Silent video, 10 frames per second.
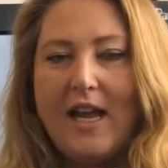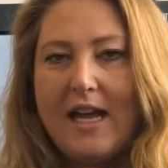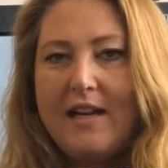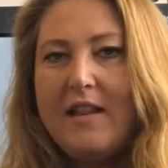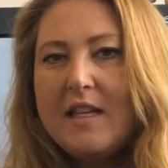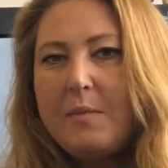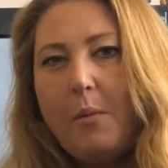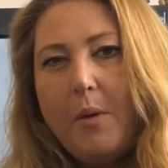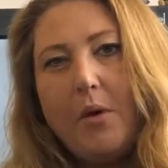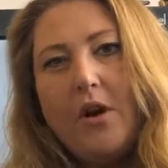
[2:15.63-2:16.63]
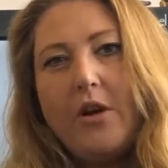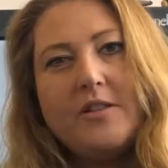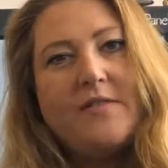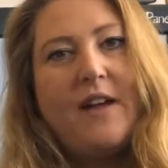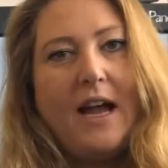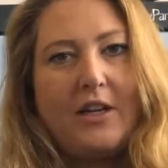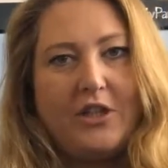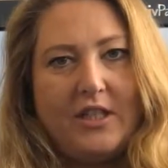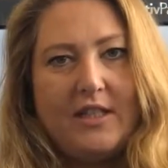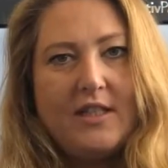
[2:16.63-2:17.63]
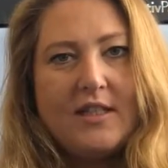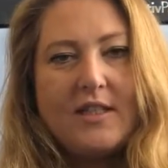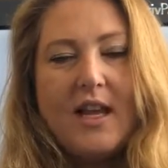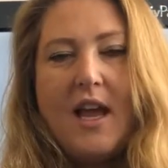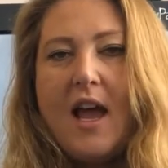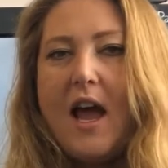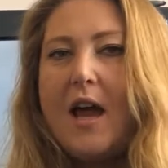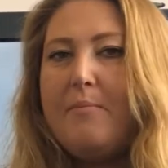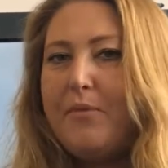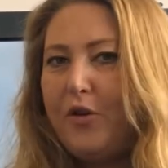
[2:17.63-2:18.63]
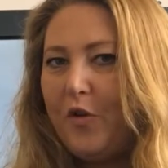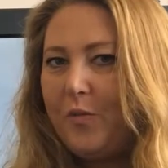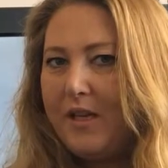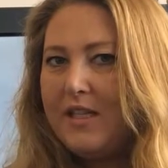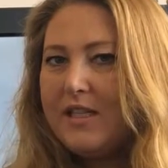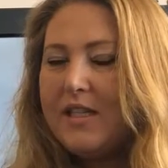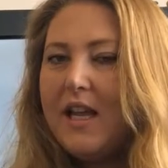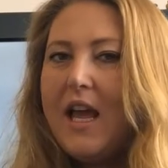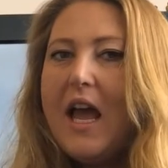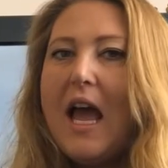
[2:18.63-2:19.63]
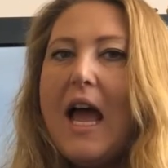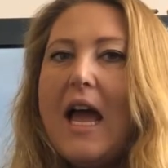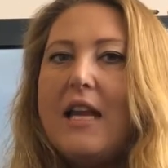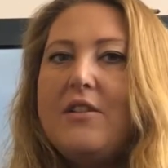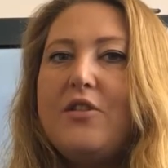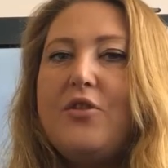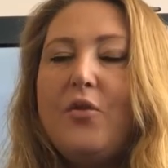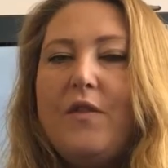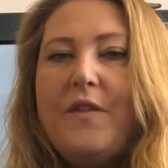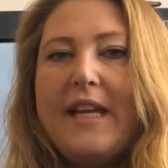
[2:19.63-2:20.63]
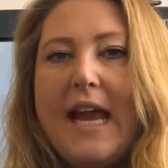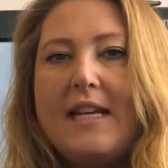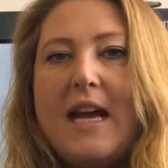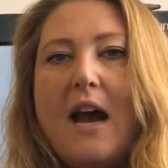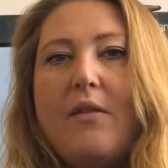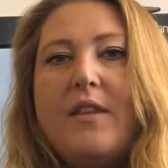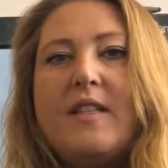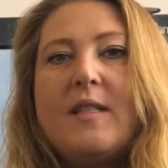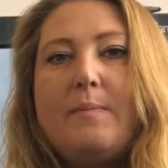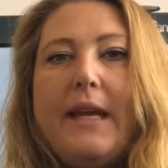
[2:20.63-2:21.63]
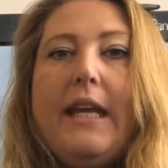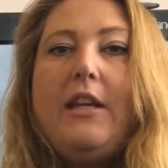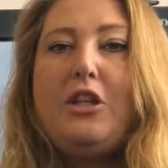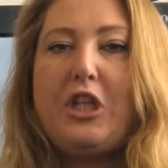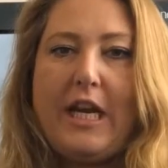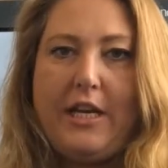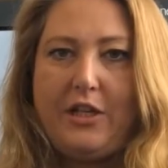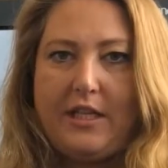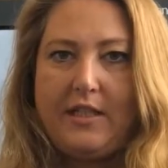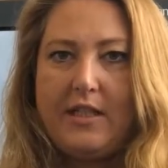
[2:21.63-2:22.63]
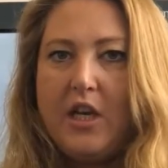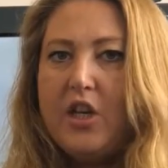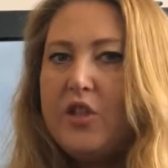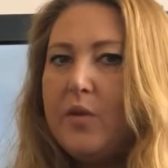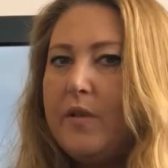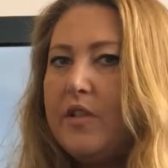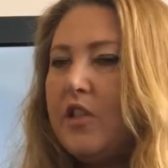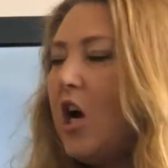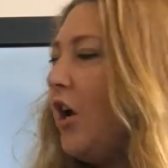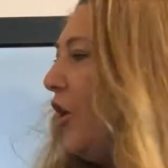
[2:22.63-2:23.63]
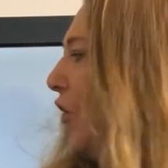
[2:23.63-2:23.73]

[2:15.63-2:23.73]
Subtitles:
and in this one we want lots of actions and movement, and don't forget how the speed changes. So we start